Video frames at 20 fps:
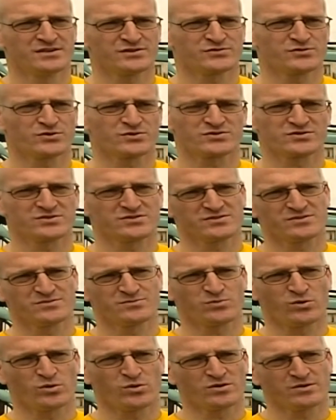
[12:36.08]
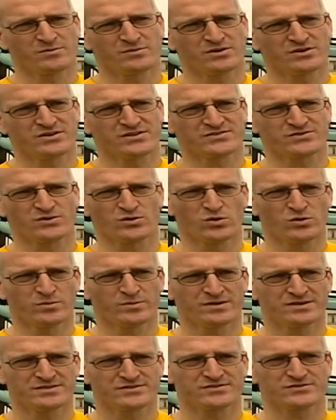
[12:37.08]
and highest hotel and the
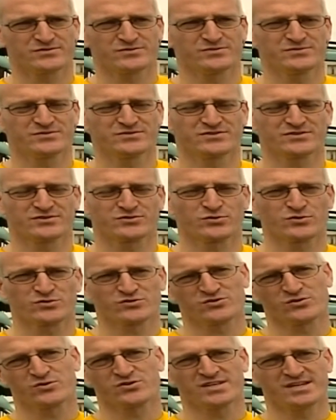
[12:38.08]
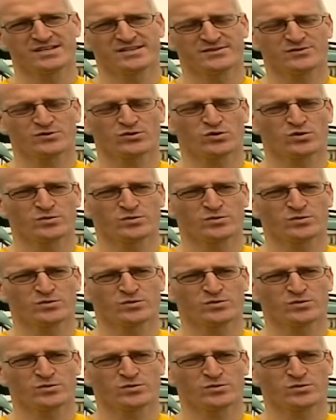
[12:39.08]
world's tallest church.